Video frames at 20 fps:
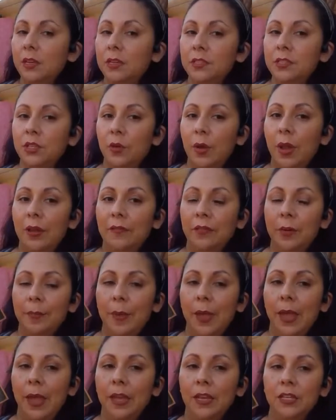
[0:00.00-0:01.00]
So every
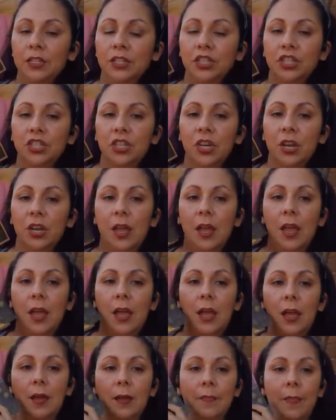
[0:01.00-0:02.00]
page
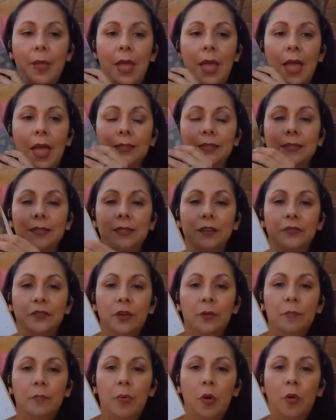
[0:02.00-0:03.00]
has a
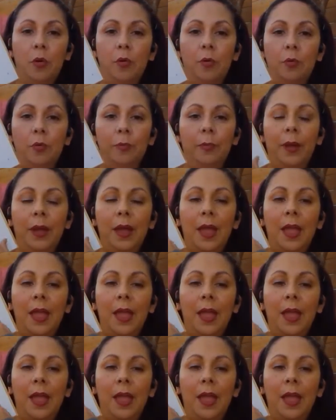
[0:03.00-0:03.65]
different poem.